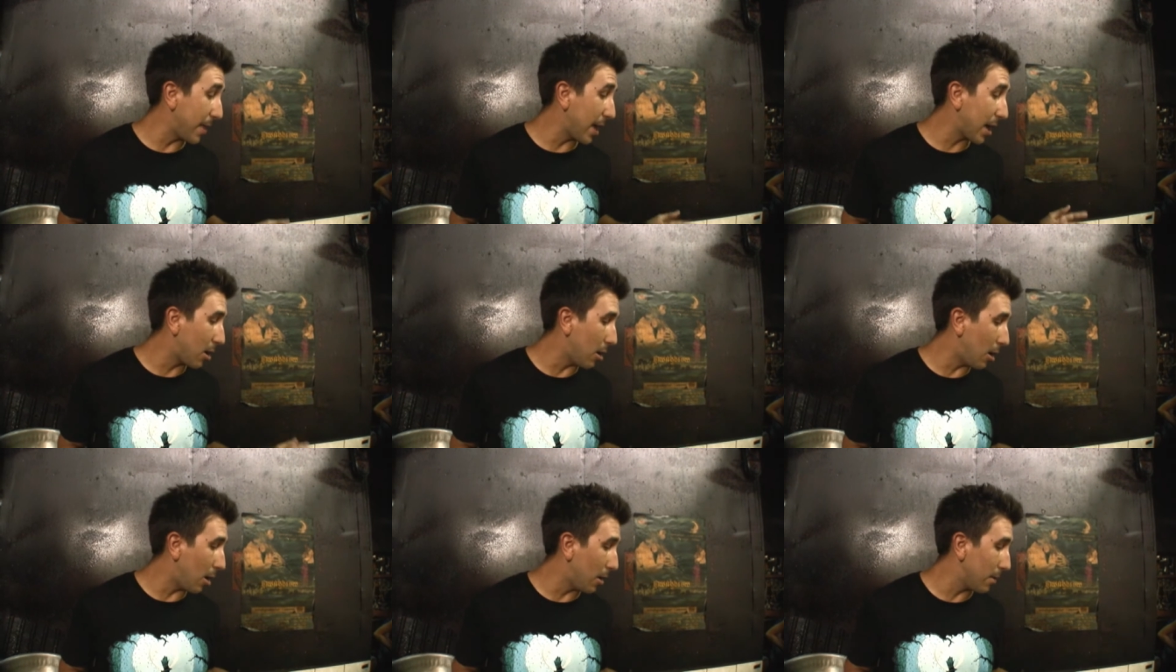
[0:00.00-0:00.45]
they
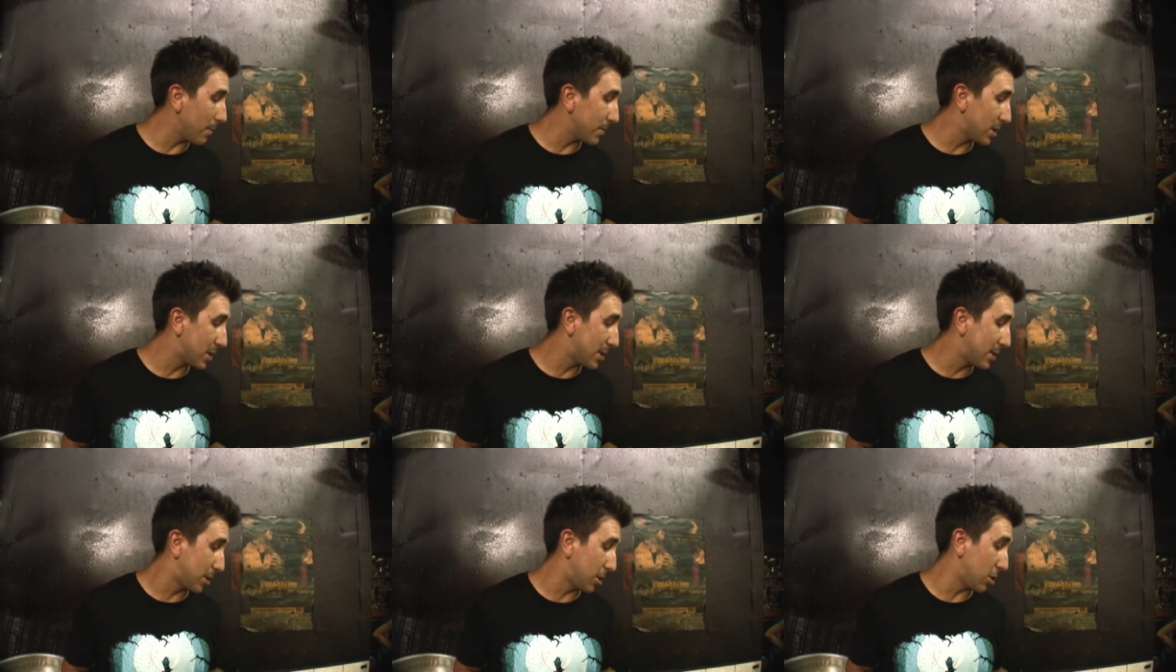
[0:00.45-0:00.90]
call
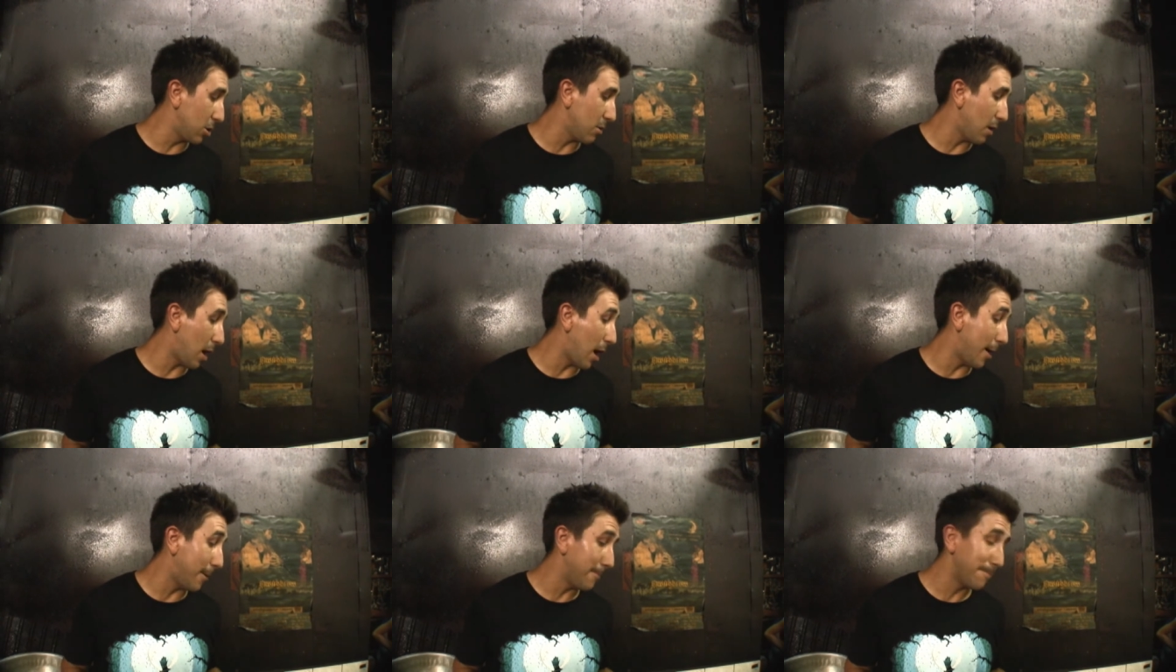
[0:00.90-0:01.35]
tu
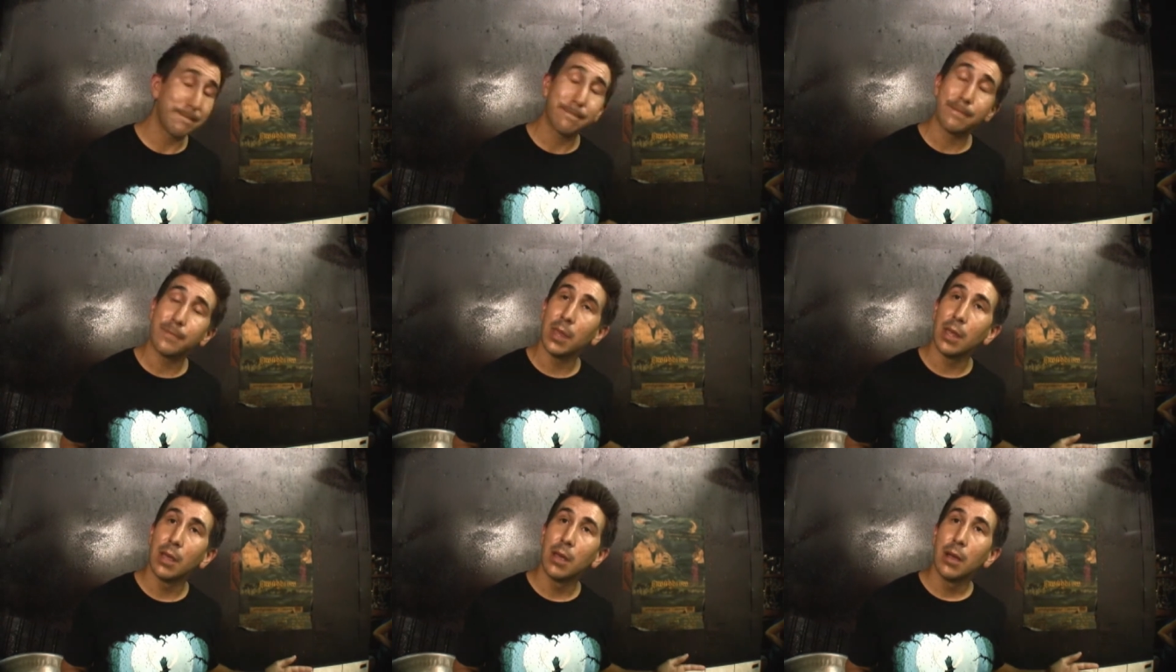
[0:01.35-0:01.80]
uh,
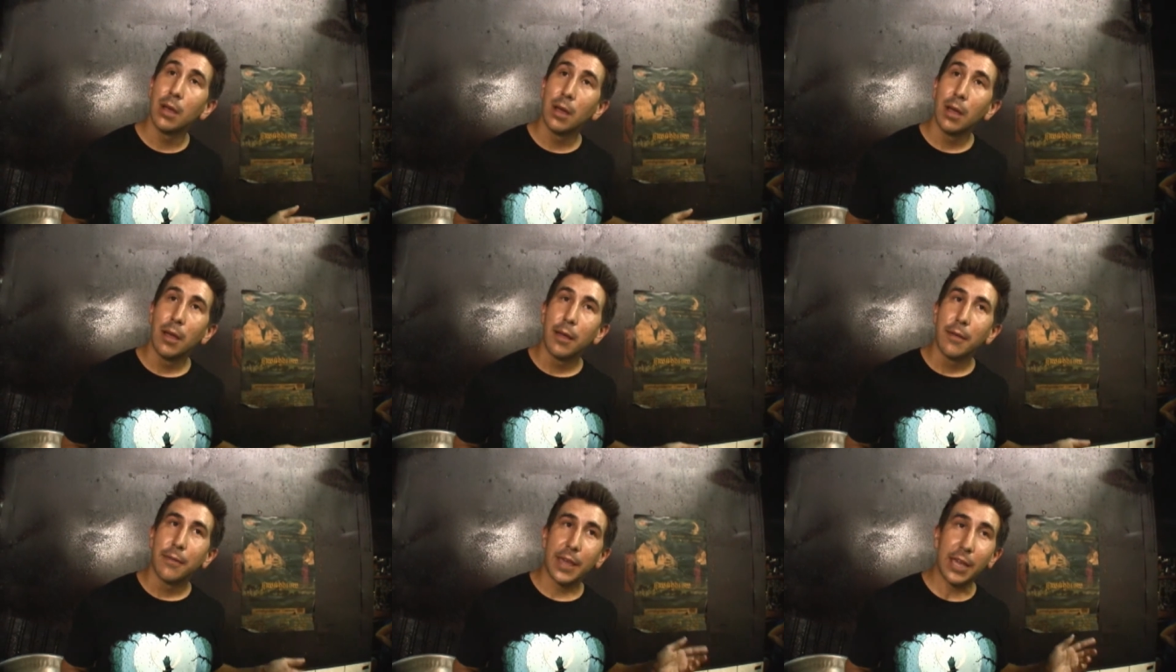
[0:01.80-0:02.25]

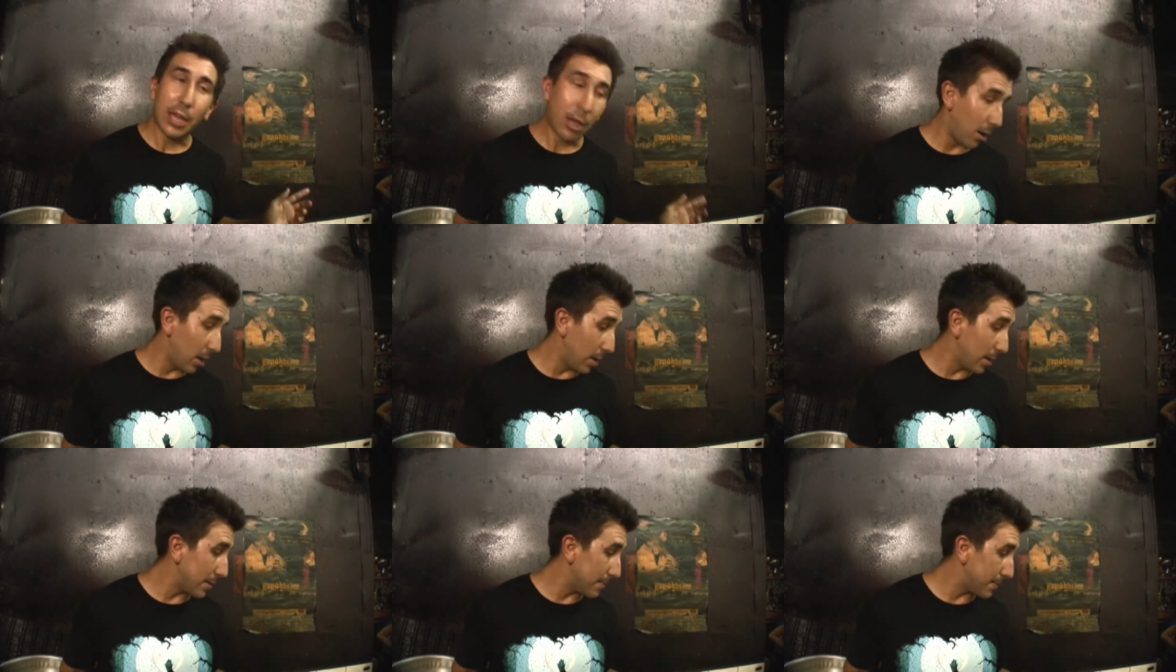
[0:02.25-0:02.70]
they
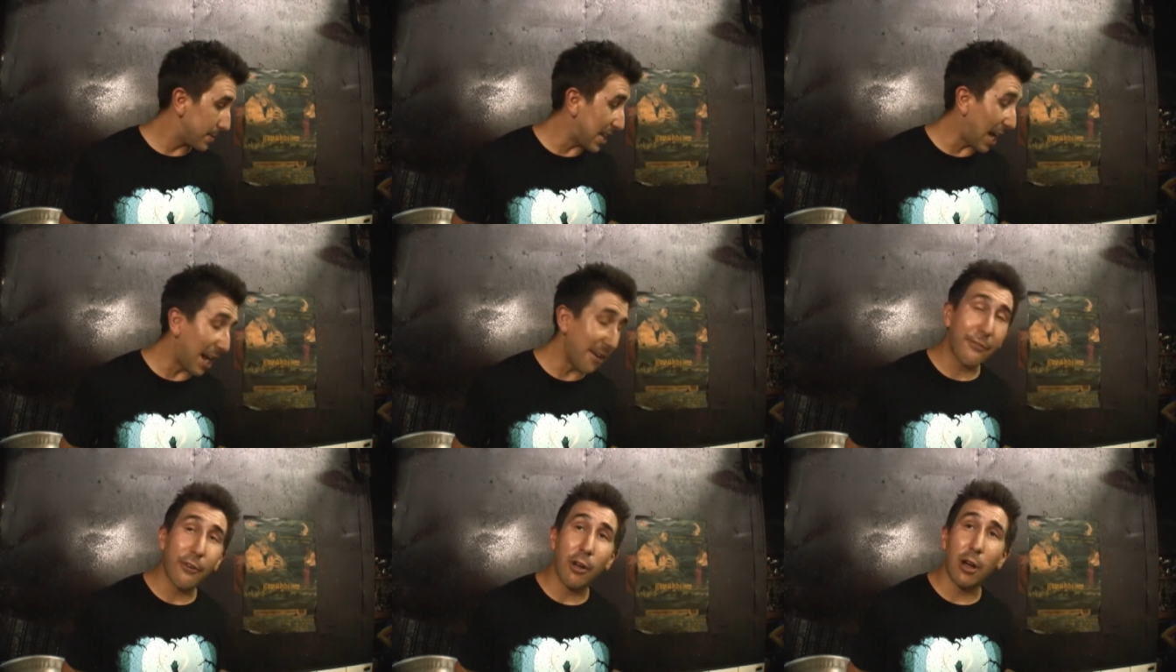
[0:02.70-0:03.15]
call
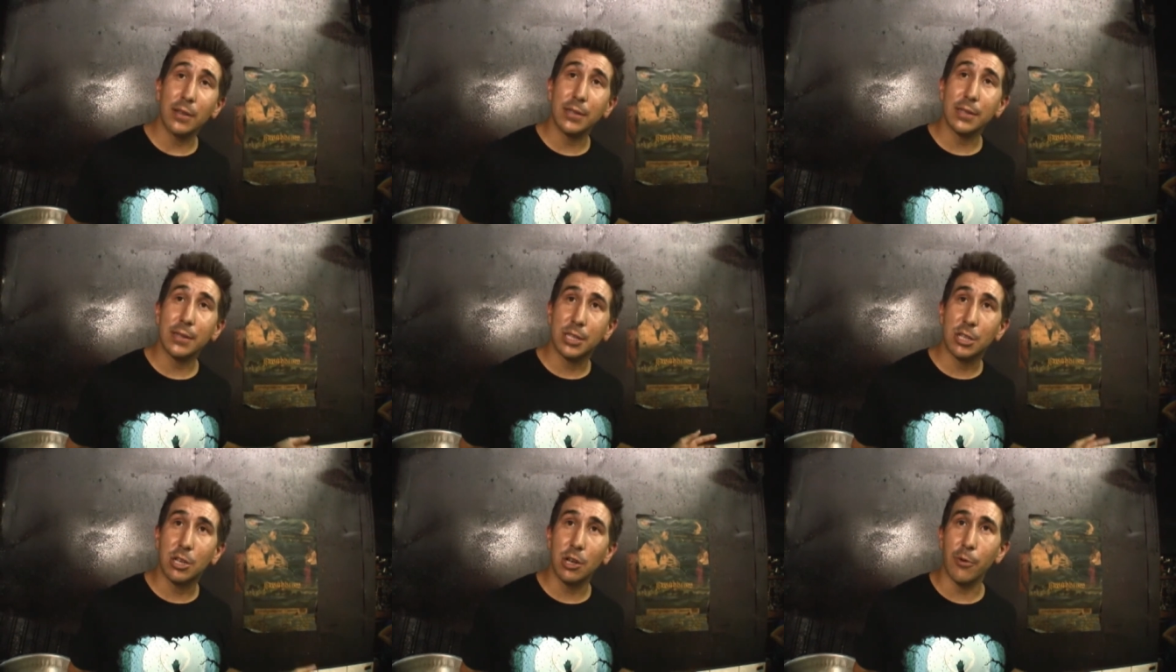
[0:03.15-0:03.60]

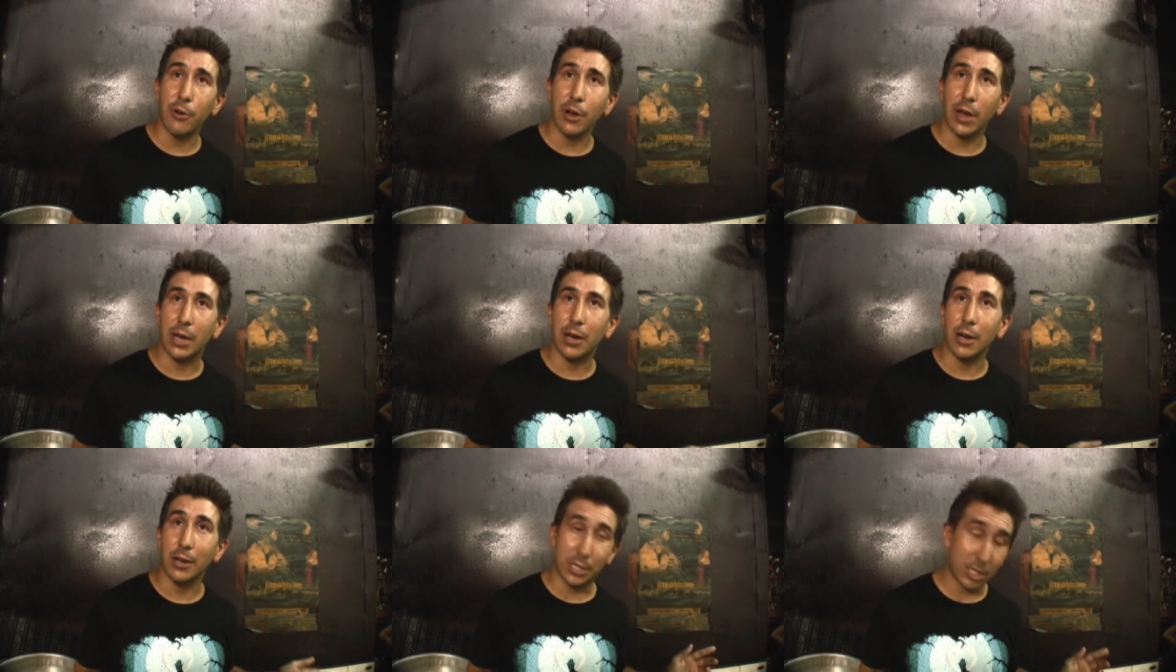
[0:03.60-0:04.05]
saffron
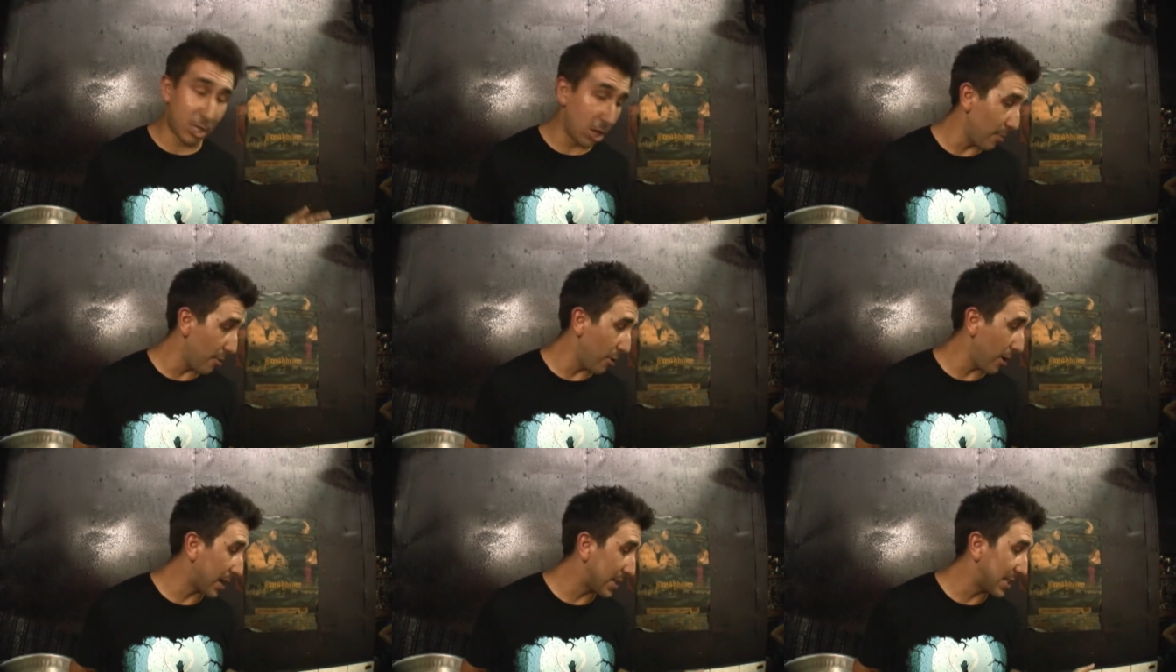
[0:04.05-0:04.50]
turmeric or
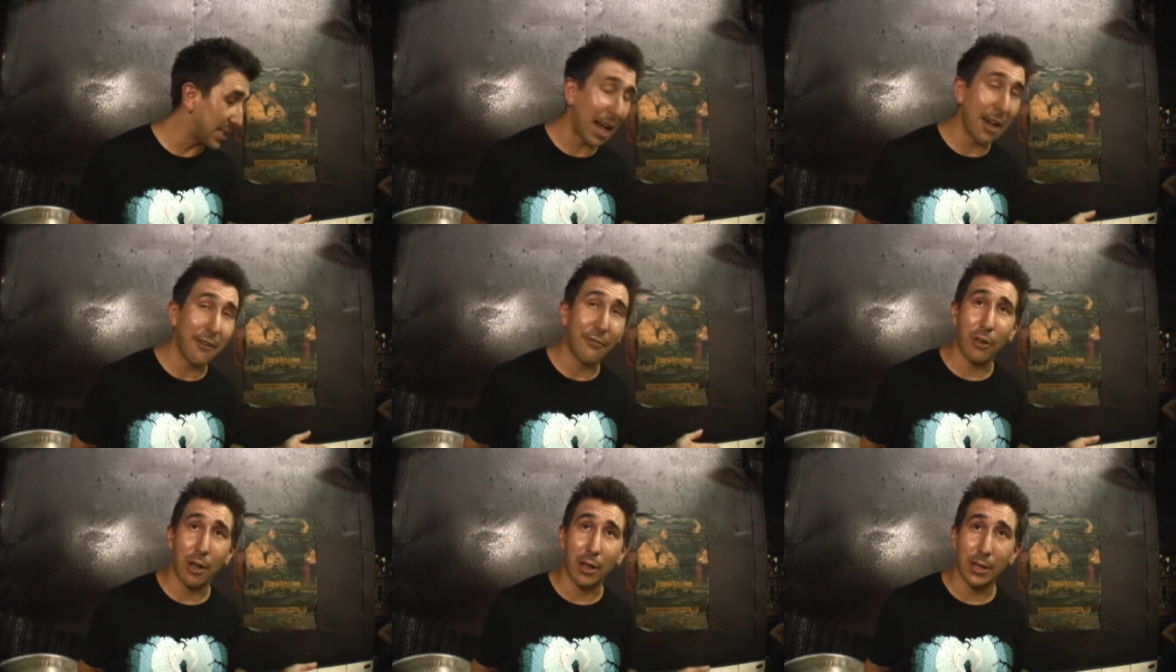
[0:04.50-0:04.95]
turmeric
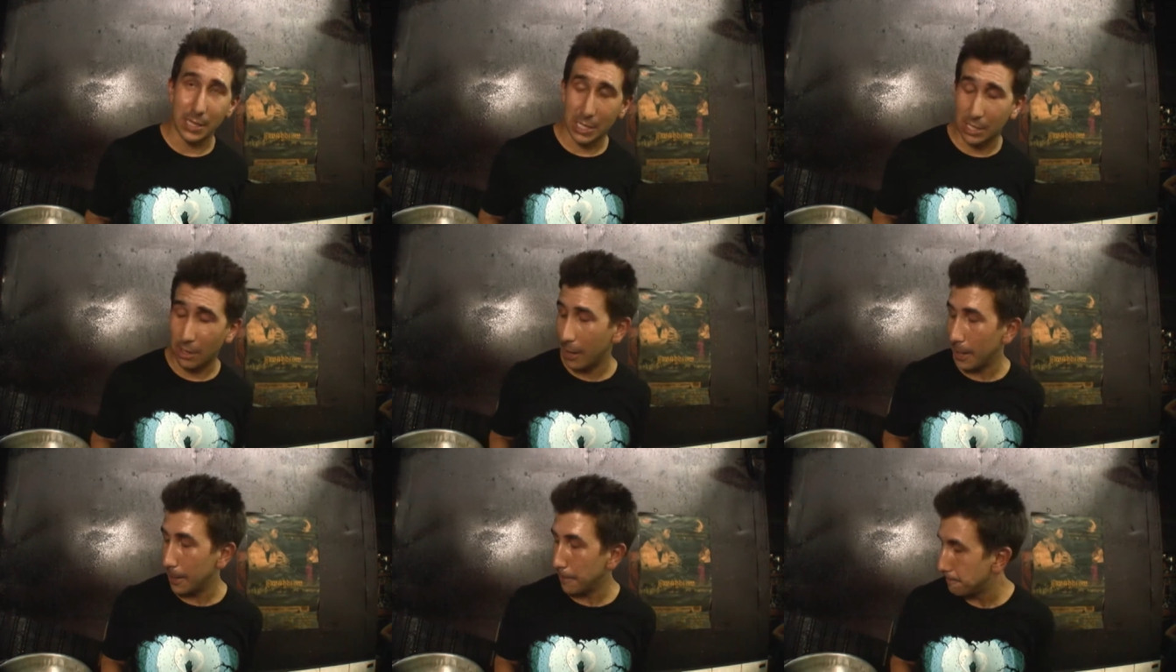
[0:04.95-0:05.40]
saffron.
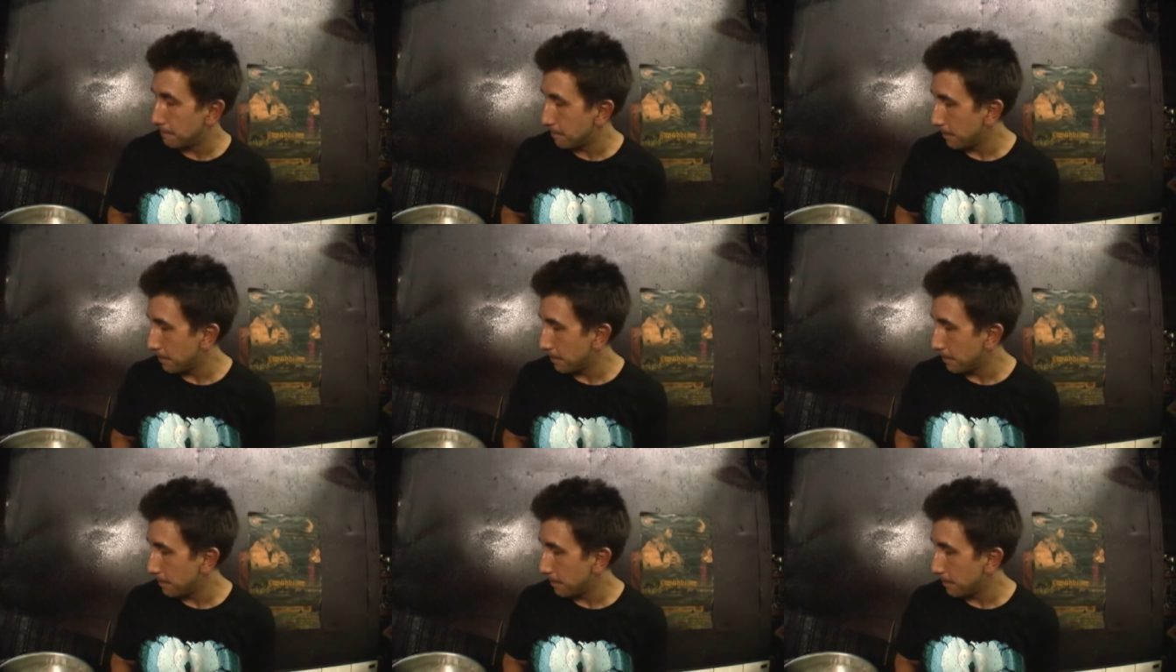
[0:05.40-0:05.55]
Sorry.